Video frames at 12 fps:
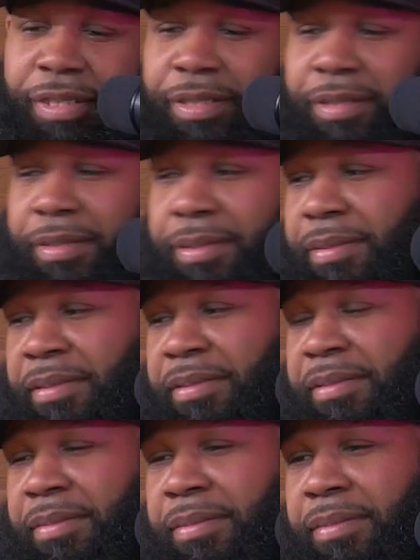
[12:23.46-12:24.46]

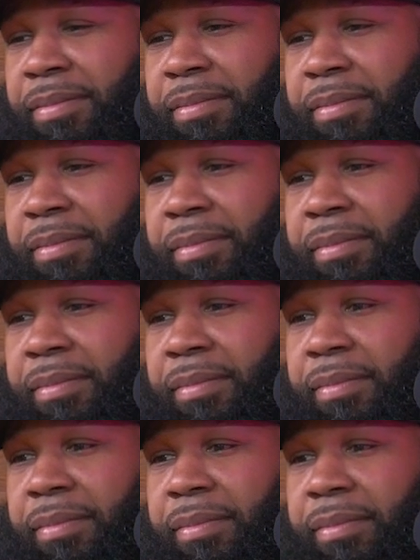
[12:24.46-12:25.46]

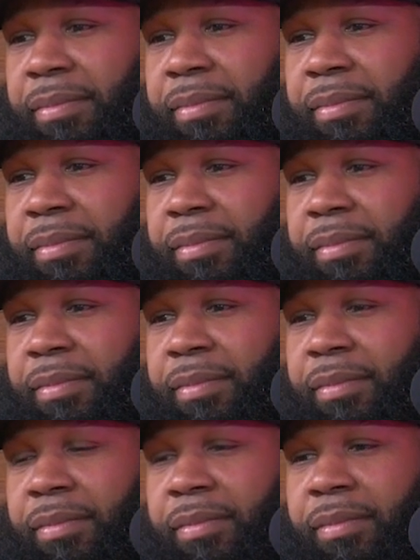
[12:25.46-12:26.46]

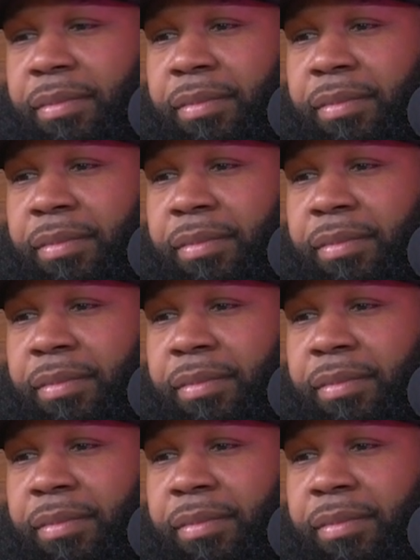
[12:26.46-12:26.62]
The person shown says nothing.